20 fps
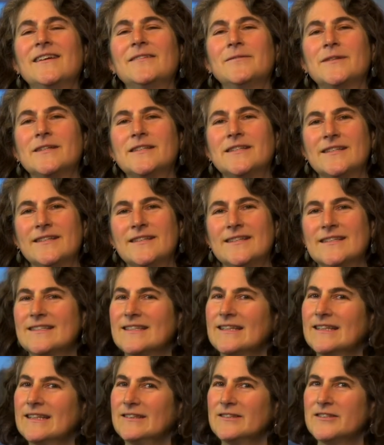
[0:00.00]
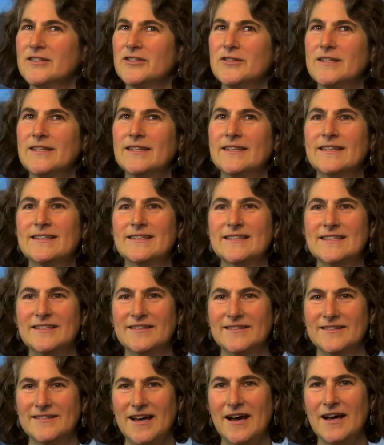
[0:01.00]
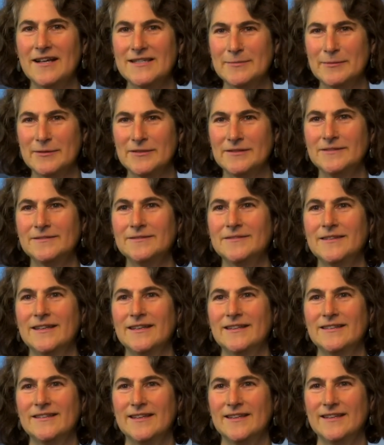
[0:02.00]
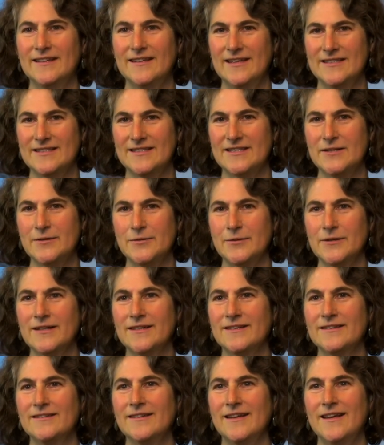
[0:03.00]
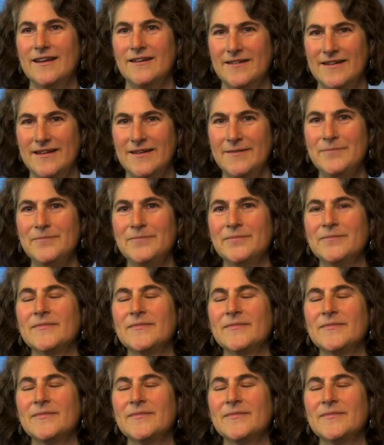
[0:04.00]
which is a little street that's near the hospital and the SD Oregon area.